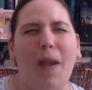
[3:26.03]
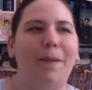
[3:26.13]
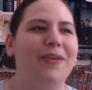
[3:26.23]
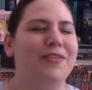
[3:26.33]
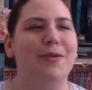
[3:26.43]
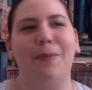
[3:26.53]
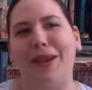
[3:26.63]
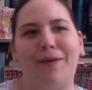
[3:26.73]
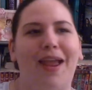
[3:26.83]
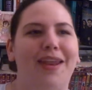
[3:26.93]
I wasn't a
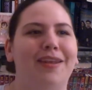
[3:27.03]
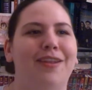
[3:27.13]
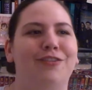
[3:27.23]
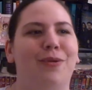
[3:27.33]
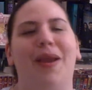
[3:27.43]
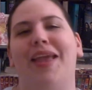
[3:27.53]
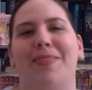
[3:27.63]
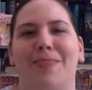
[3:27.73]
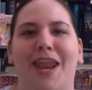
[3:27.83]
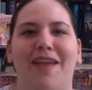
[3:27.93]
reader, I didn't enjoy it,
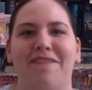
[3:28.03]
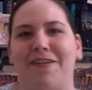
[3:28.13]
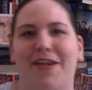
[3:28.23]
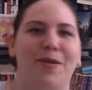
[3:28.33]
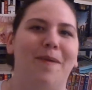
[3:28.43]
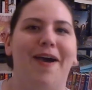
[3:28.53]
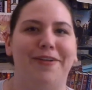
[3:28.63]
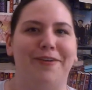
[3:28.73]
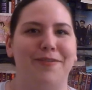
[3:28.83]
and then I found Harry Potter,